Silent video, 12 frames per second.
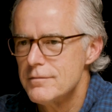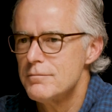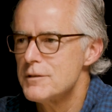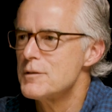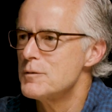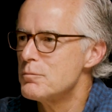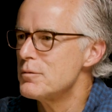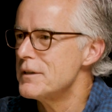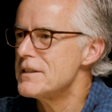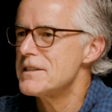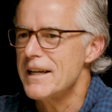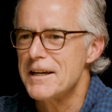This is
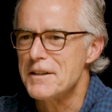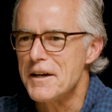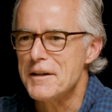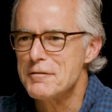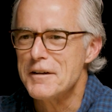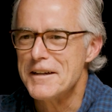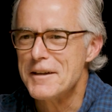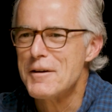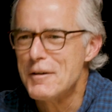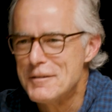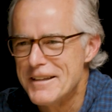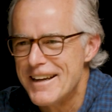pre-satellite radio
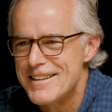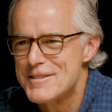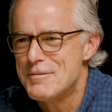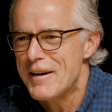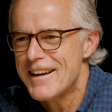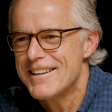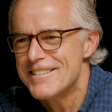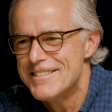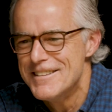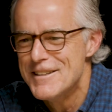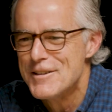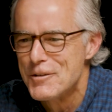days, back in
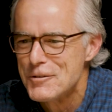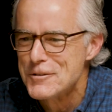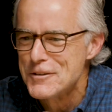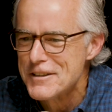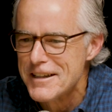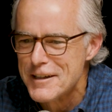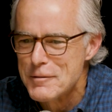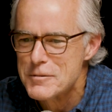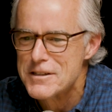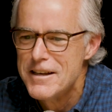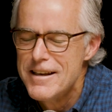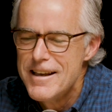ye olden times.